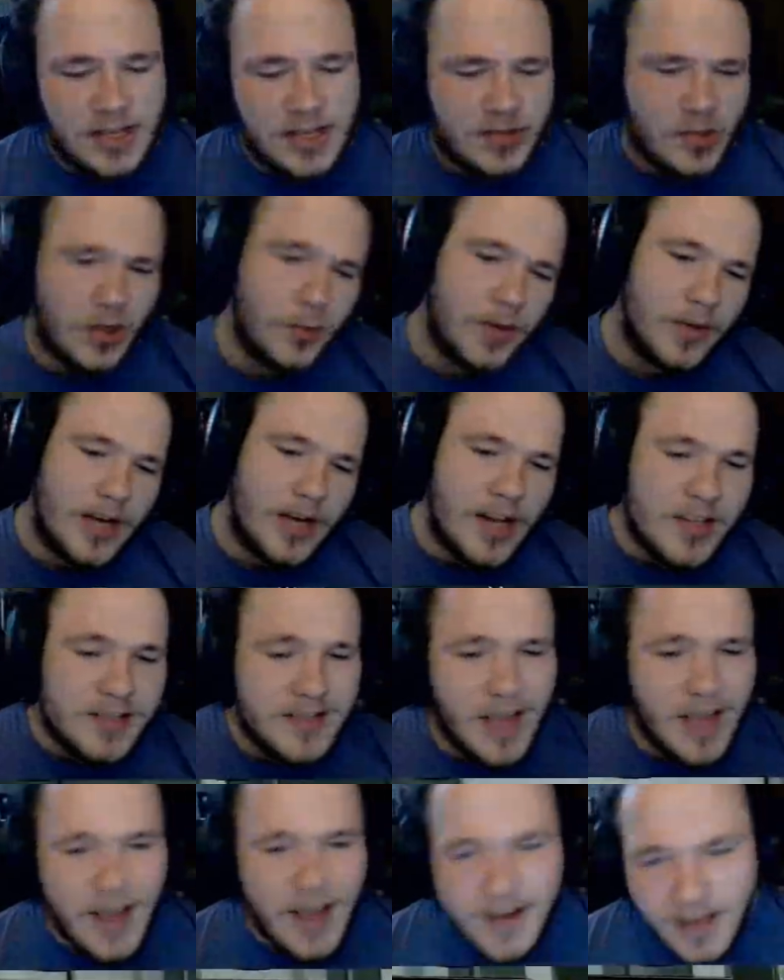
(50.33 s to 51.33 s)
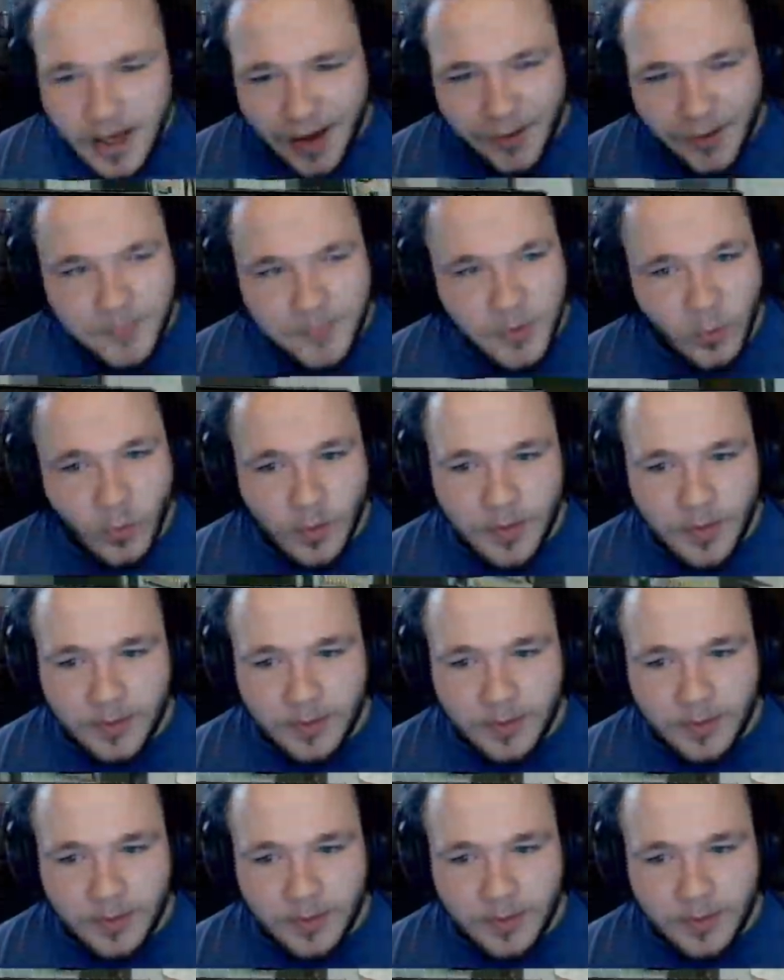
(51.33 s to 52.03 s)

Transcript: So I went outside to help the woman.